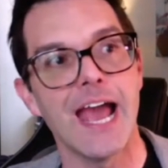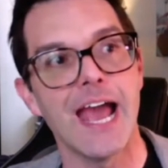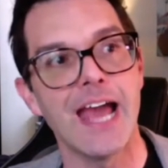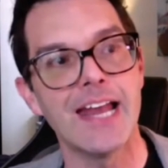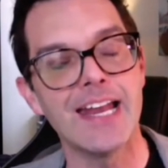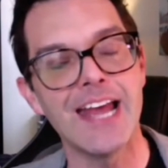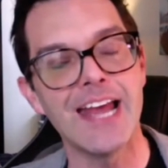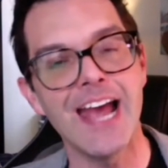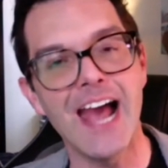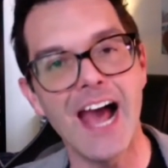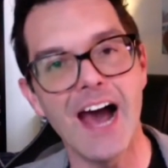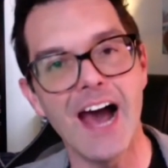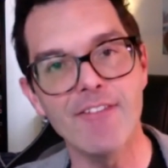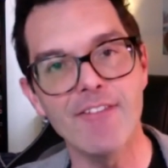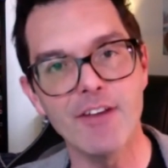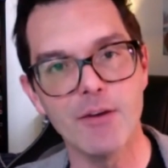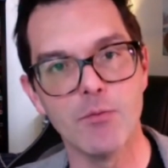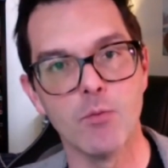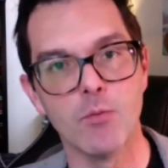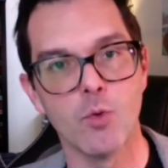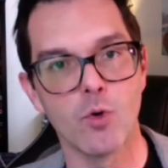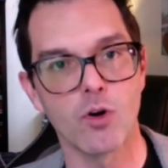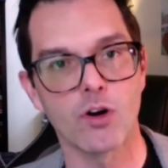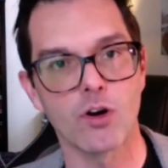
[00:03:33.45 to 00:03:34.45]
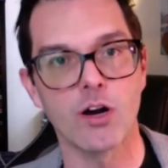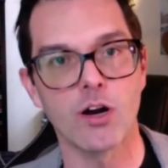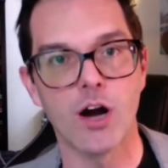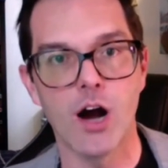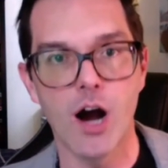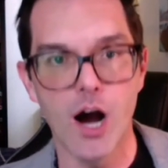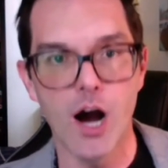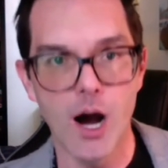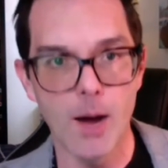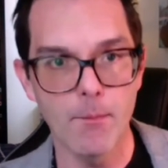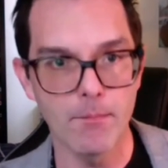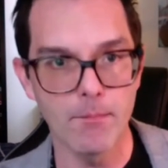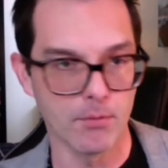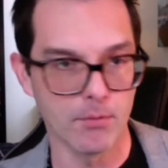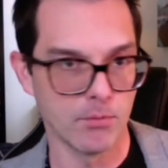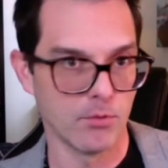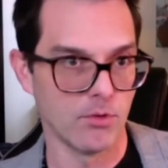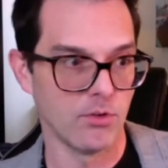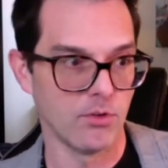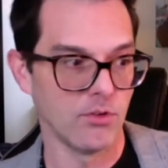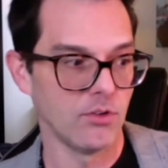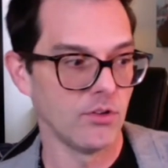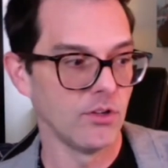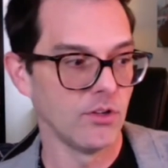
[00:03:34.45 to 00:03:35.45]
and have it more
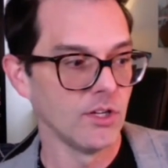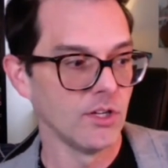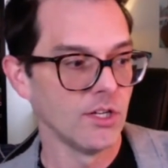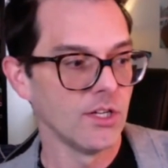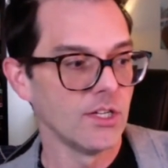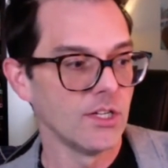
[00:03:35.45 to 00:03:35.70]
comparable